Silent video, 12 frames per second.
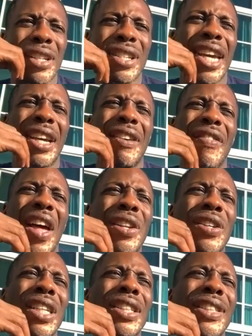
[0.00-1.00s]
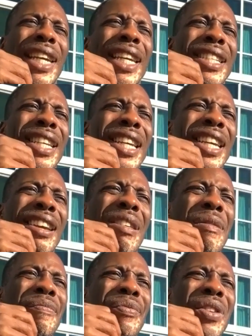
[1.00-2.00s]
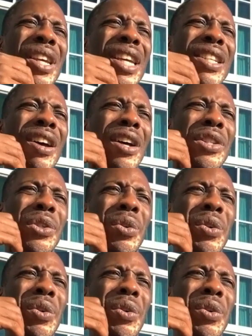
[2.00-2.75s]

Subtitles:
Like I looked at Jay-Z, his hustle.